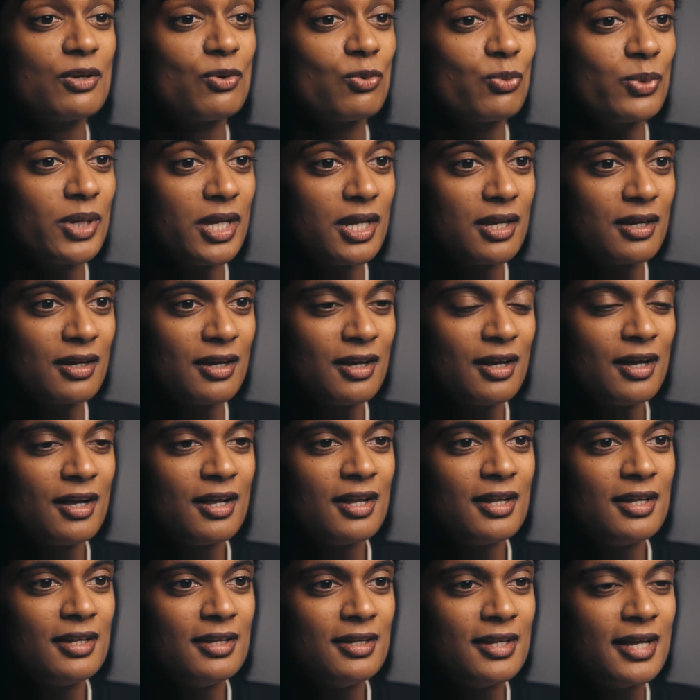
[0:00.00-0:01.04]
a week
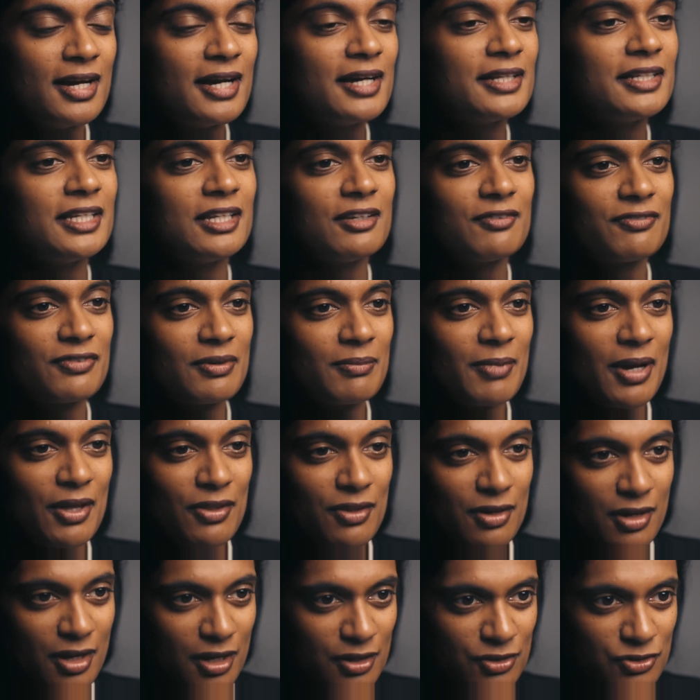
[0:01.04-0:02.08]
learning from
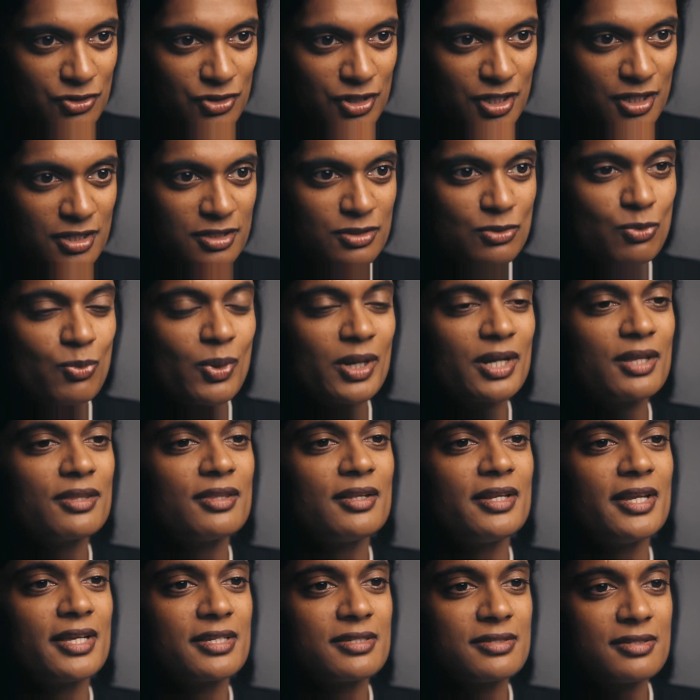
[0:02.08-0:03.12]
other countries. What are the
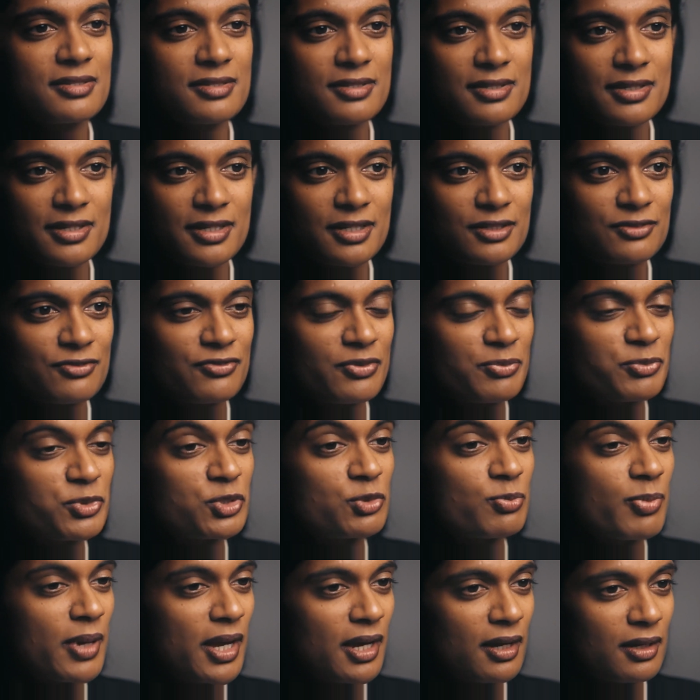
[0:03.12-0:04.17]
lessons learned from
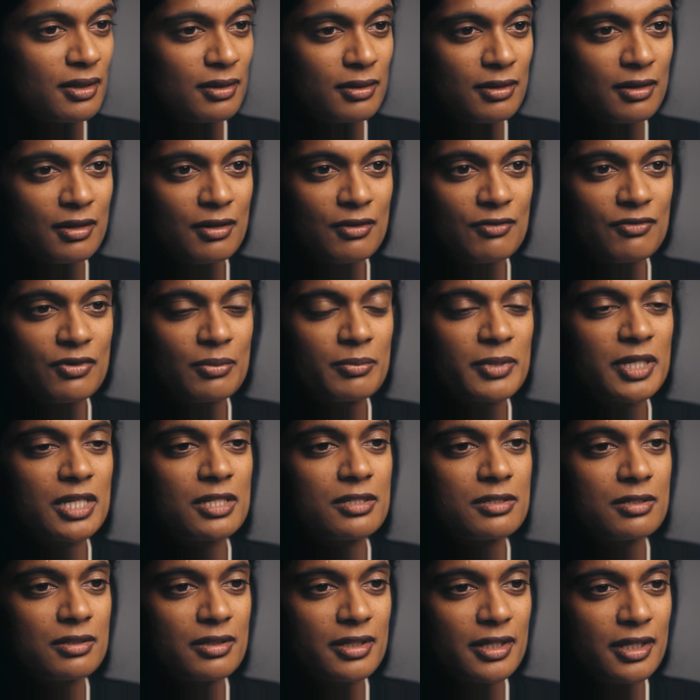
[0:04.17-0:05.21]
Spain, from
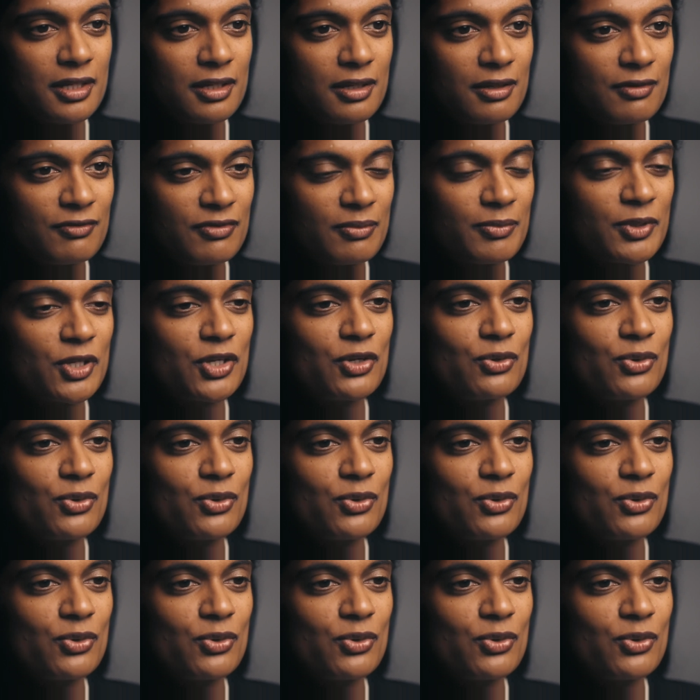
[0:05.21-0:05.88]
Italy, from the